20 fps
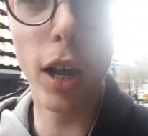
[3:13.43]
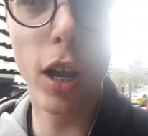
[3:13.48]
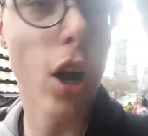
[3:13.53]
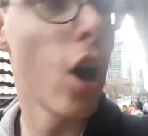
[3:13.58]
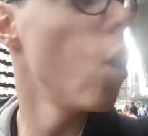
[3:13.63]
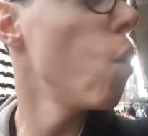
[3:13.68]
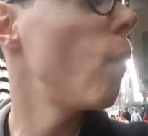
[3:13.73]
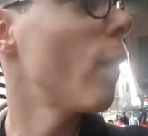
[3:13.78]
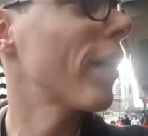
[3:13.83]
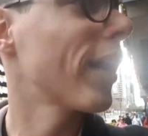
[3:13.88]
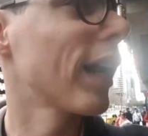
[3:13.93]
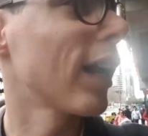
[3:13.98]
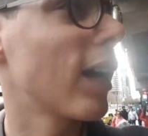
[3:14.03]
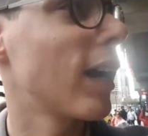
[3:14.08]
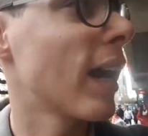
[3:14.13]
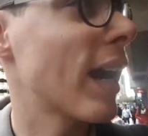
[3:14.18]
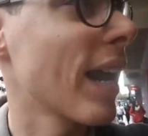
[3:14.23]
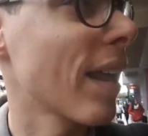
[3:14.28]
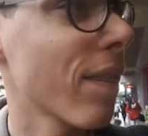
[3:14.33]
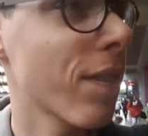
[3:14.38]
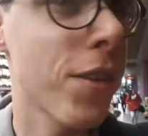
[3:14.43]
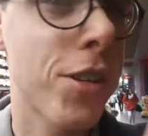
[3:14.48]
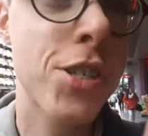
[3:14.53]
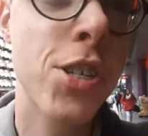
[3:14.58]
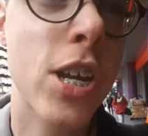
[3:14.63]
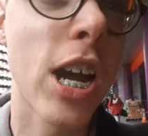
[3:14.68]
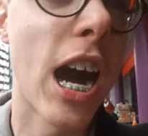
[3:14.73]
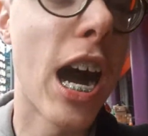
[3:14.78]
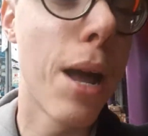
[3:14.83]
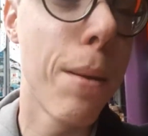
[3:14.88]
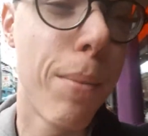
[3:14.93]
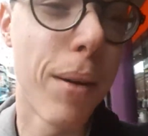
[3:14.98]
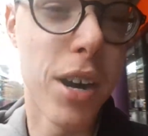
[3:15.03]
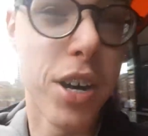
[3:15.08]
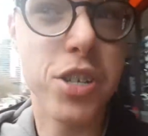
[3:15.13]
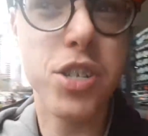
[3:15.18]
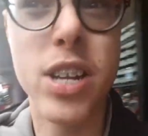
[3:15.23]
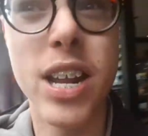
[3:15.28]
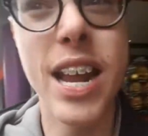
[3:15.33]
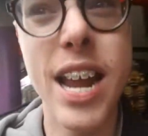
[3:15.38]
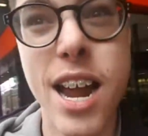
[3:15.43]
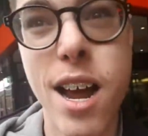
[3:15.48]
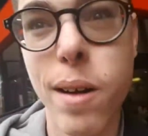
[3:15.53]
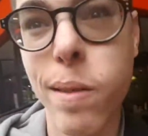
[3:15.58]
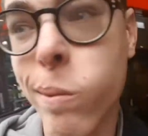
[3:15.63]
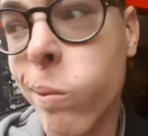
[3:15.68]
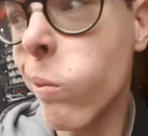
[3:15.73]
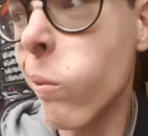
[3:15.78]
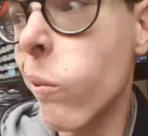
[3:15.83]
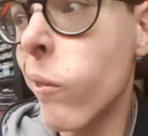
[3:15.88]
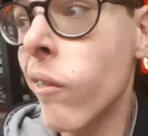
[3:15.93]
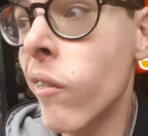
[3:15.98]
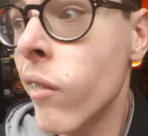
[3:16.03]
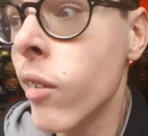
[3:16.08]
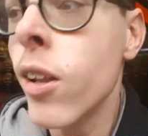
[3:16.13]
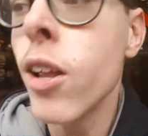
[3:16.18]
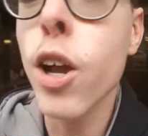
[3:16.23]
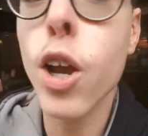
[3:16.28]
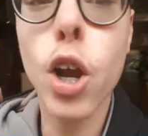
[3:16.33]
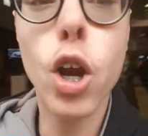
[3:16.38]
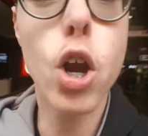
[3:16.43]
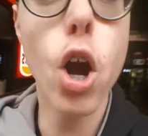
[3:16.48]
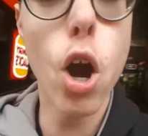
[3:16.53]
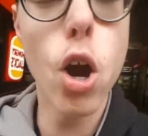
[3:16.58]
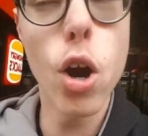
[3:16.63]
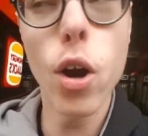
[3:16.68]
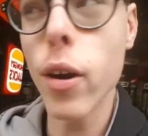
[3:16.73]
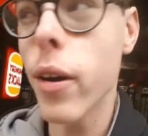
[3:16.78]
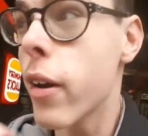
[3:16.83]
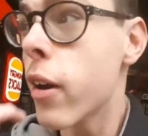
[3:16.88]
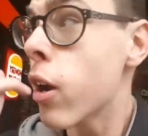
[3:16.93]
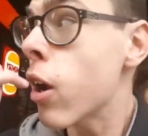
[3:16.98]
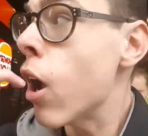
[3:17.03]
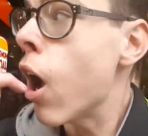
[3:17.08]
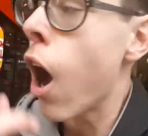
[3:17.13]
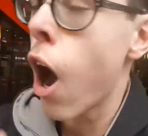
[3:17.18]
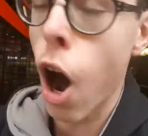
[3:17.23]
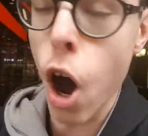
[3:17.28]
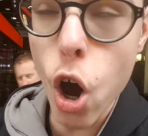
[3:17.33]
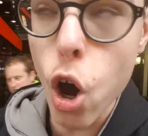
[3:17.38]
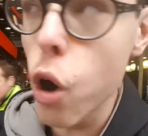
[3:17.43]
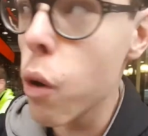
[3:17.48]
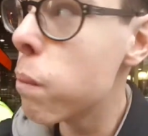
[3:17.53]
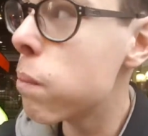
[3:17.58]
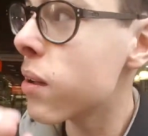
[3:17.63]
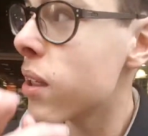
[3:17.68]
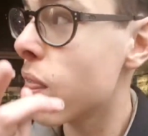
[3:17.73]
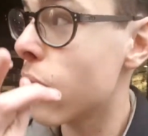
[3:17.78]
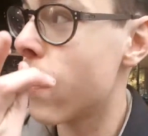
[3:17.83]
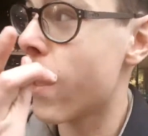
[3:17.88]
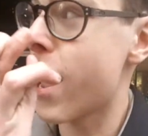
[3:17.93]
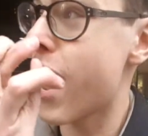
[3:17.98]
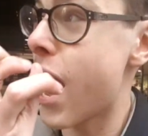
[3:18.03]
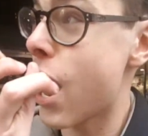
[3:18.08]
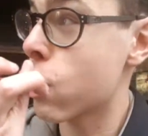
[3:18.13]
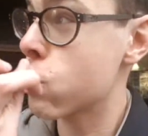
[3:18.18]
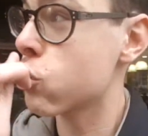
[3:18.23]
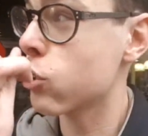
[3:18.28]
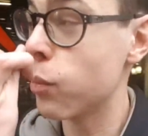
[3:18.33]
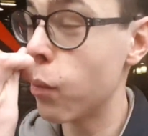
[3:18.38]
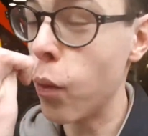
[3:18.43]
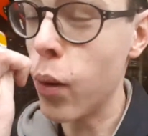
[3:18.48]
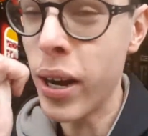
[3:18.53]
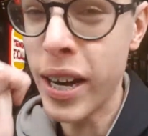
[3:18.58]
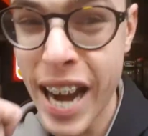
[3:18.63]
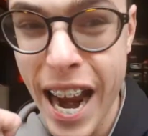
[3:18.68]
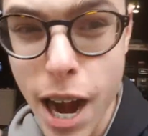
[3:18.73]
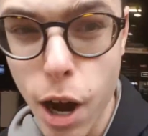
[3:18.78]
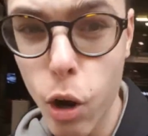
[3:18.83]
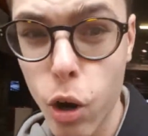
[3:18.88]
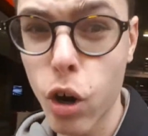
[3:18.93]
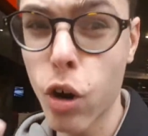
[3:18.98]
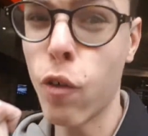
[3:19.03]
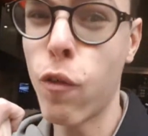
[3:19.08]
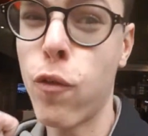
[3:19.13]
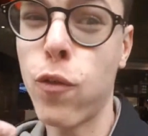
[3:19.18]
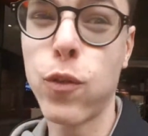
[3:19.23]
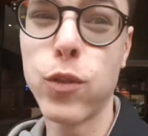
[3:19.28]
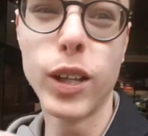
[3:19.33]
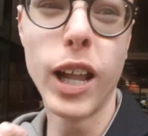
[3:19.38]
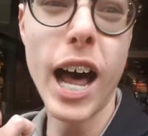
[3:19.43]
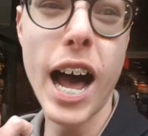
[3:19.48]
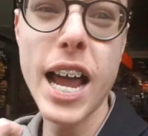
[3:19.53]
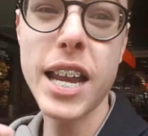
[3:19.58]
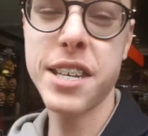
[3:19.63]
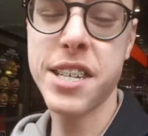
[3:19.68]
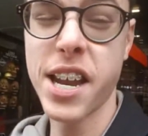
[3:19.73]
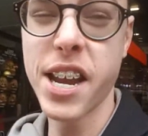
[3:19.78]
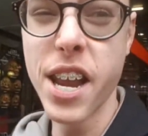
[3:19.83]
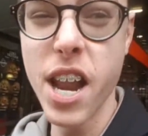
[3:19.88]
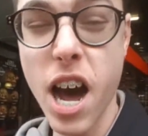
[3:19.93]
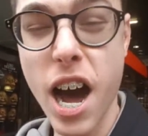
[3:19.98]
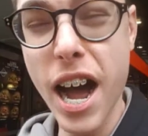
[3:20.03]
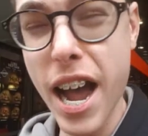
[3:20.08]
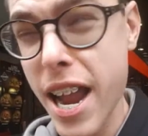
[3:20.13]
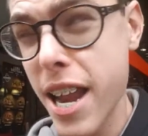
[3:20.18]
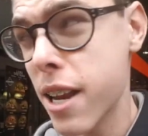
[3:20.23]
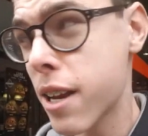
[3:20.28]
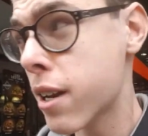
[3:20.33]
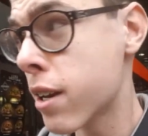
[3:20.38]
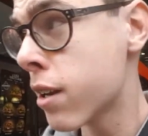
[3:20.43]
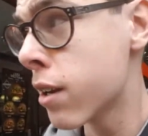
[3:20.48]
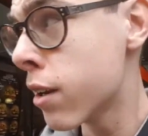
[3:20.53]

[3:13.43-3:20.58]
to go, we're going to go get the Sky bus now. God, hope that actually we get on a flight tonight.